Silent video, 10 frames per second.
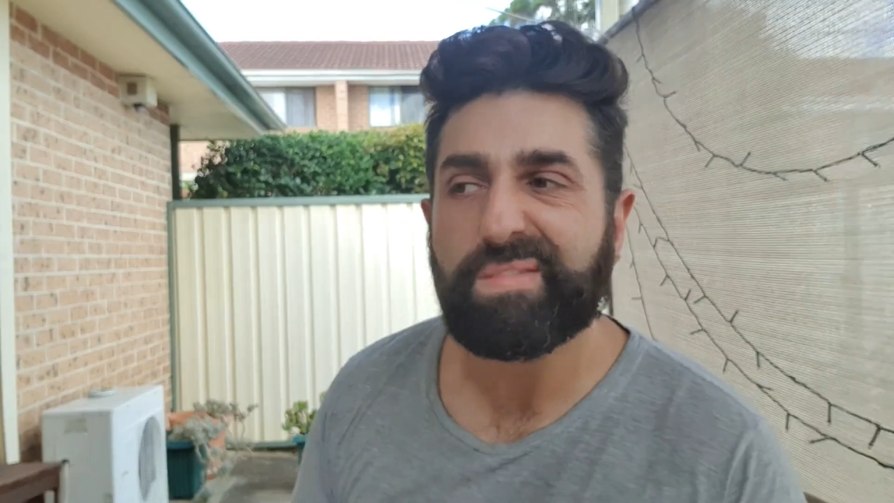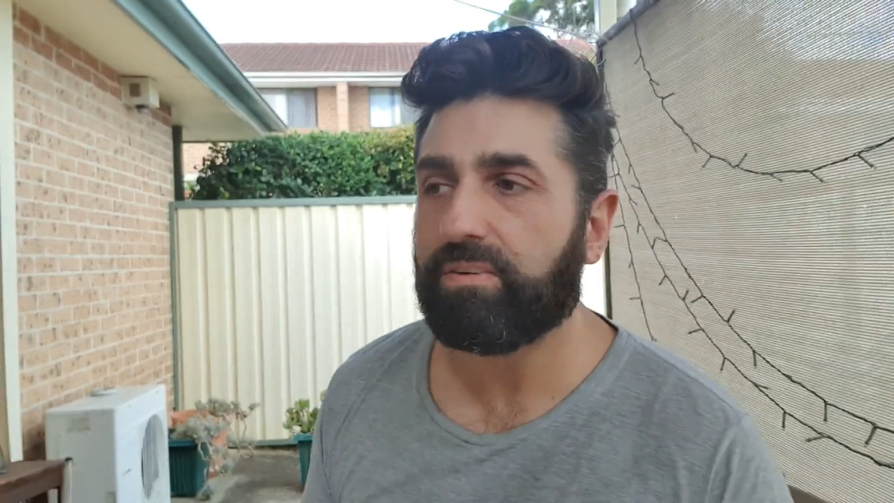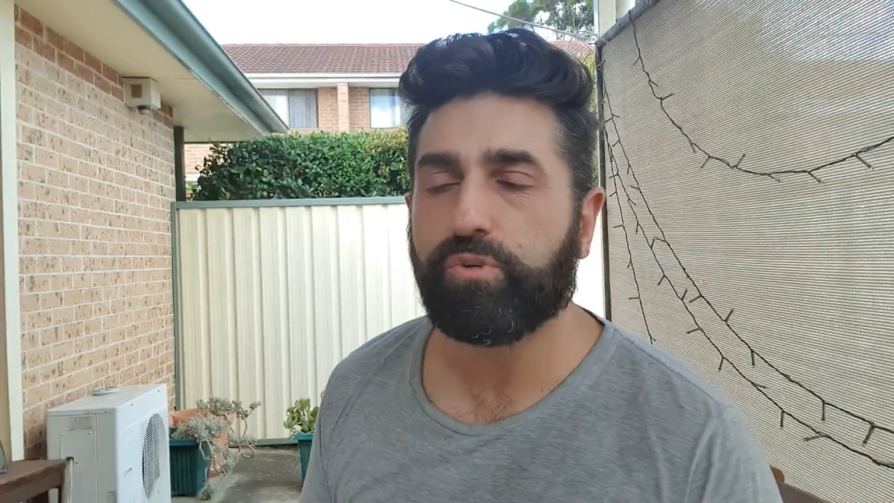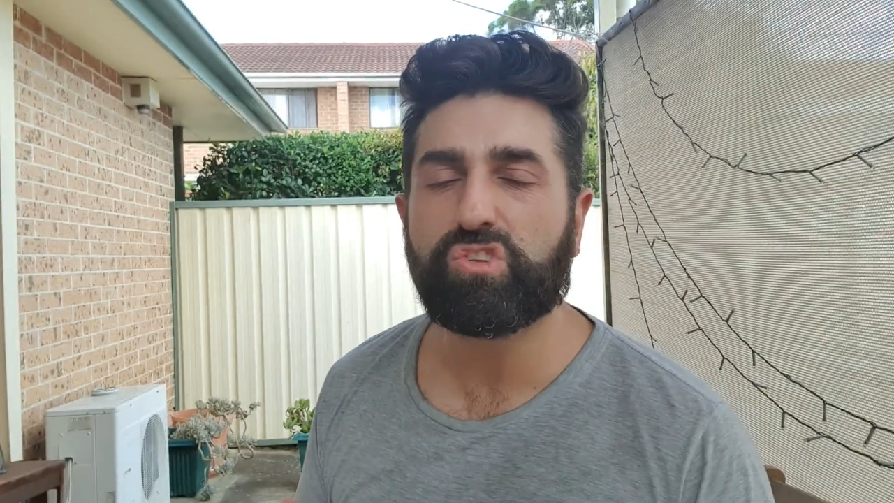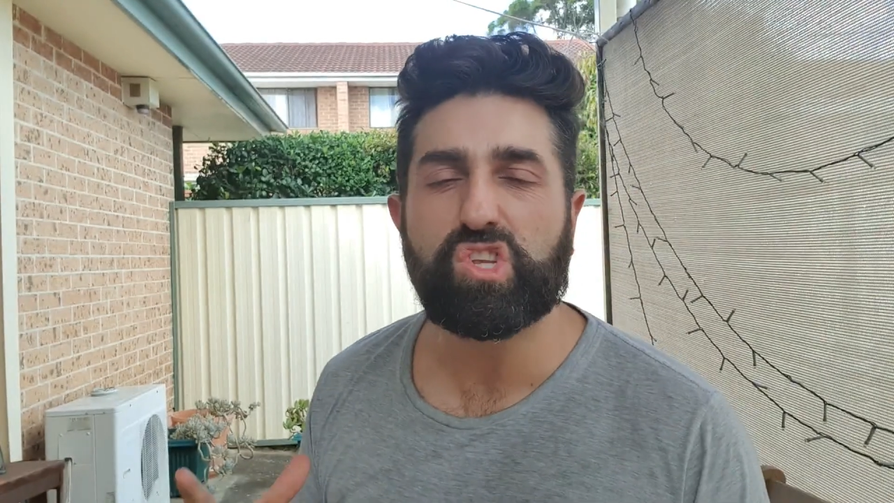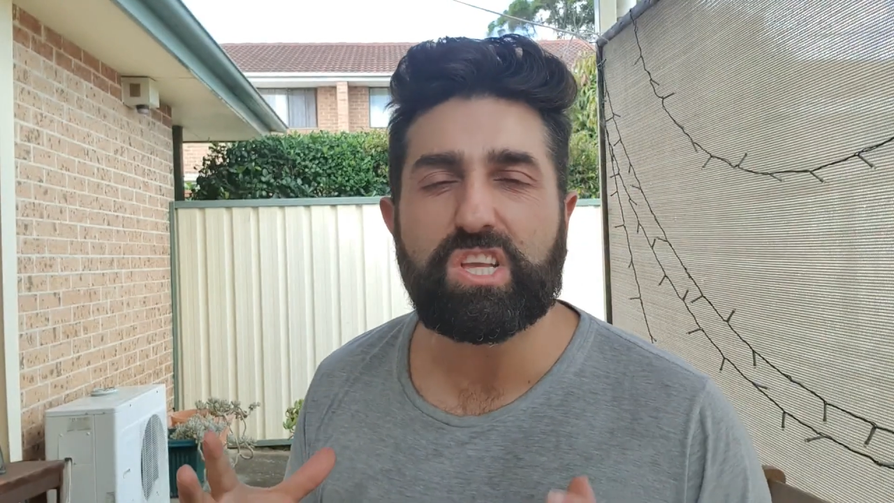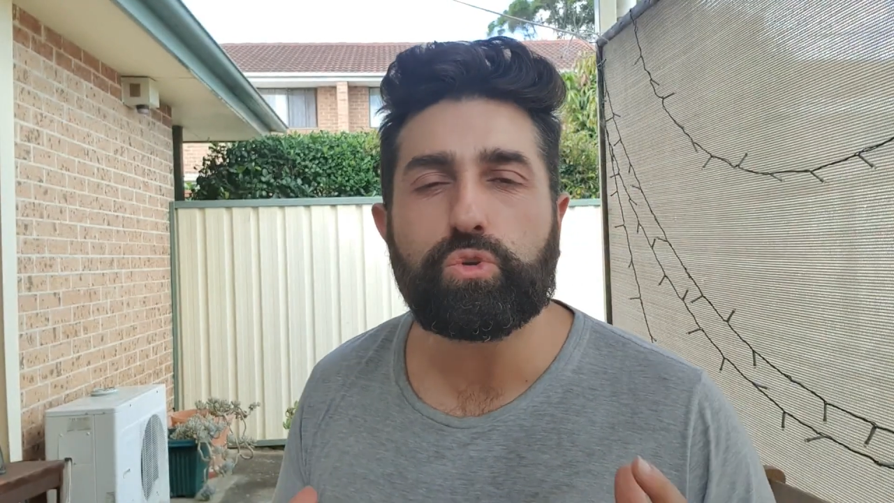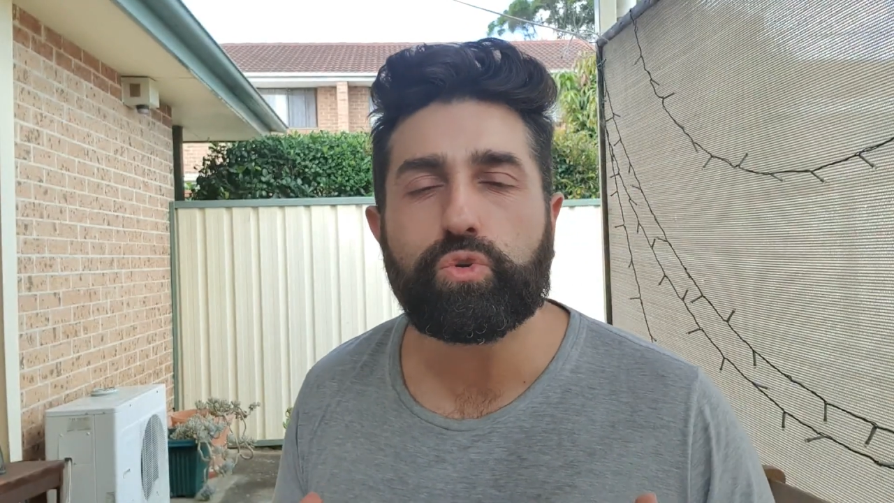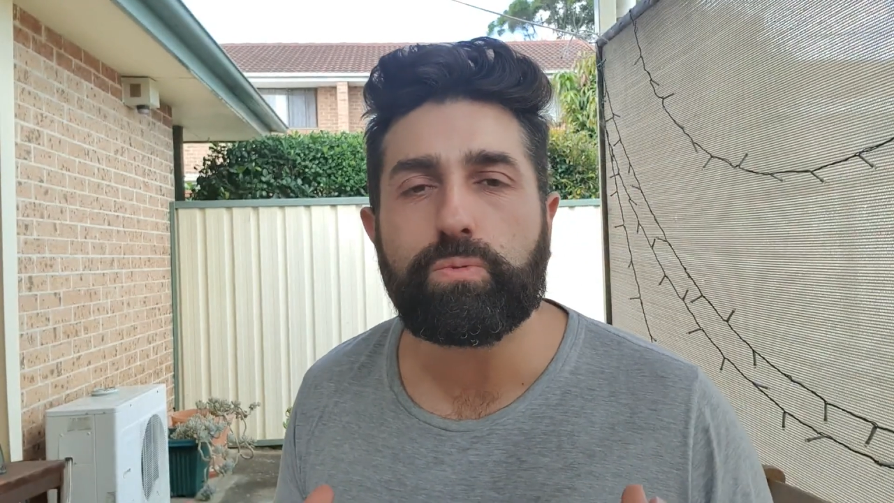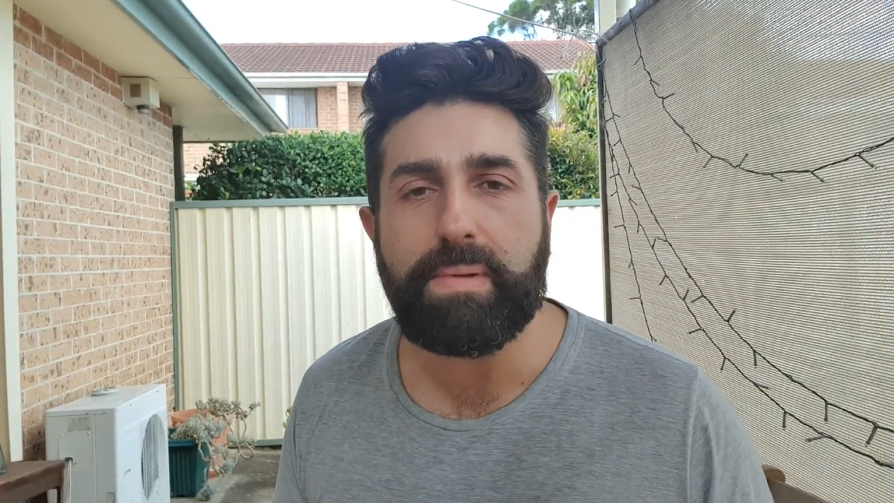Unfortunately,
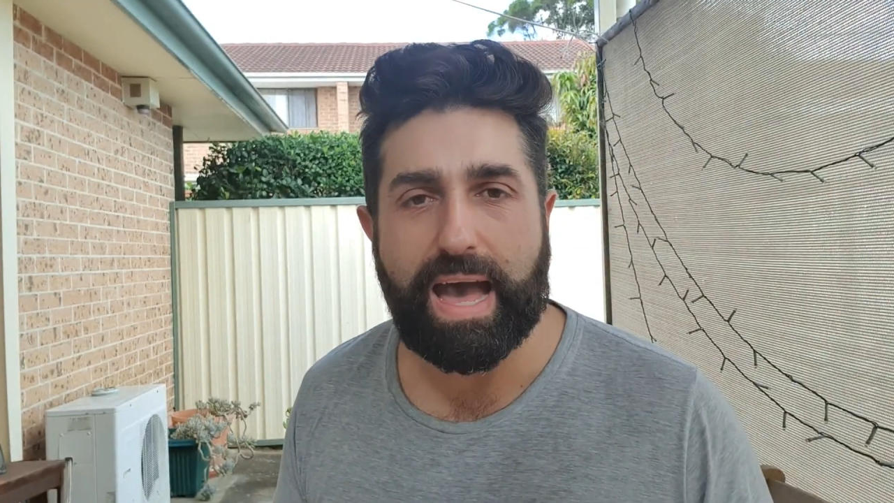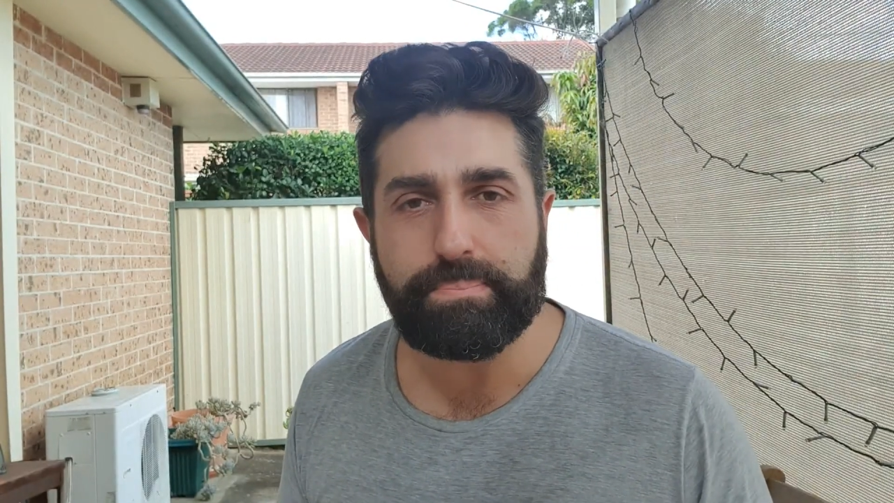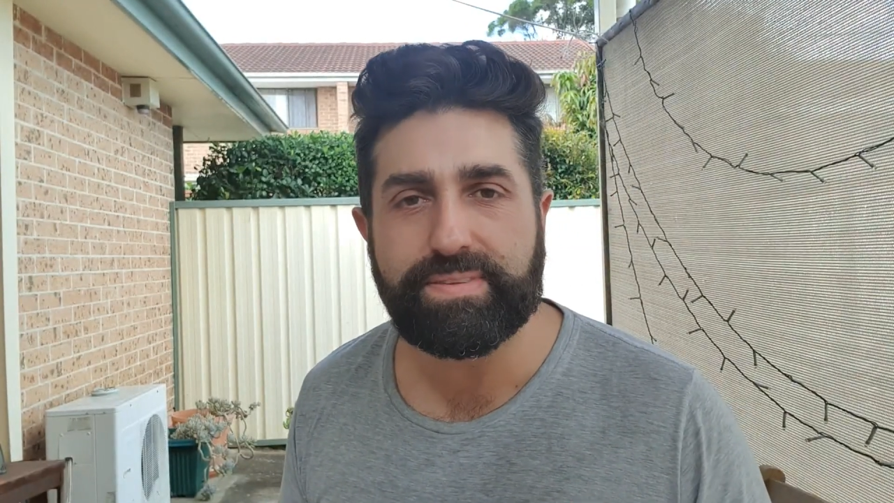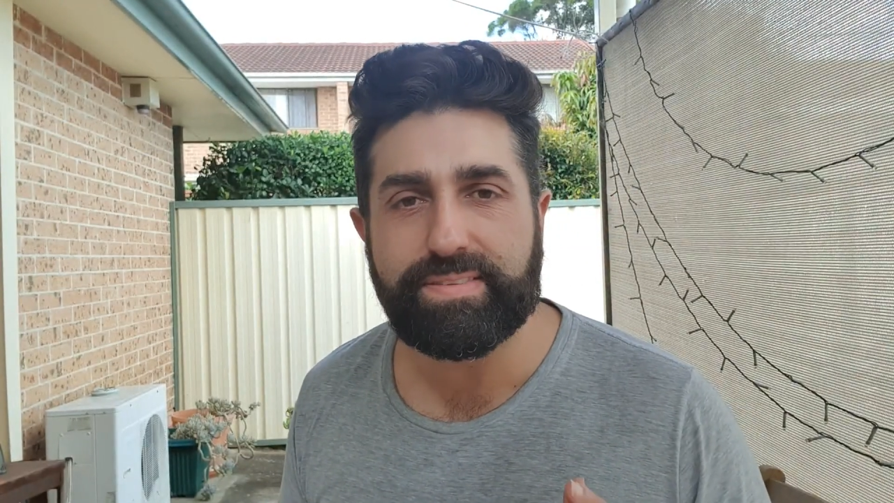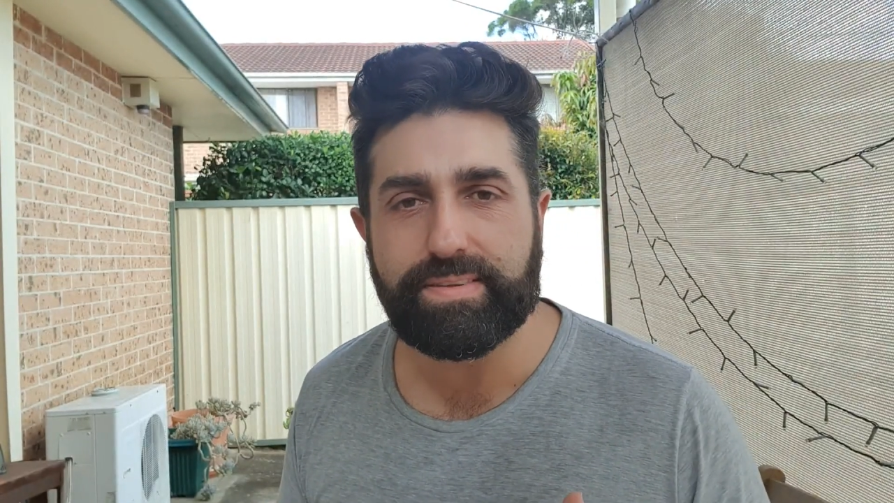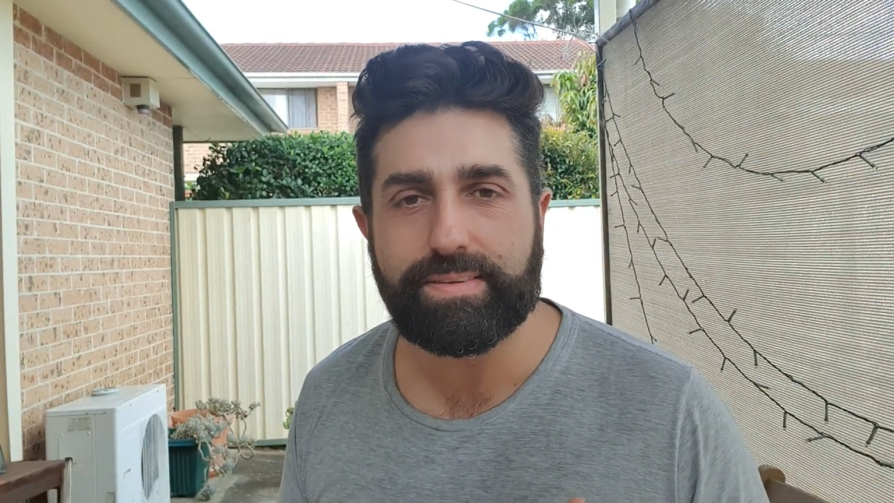Google Maps,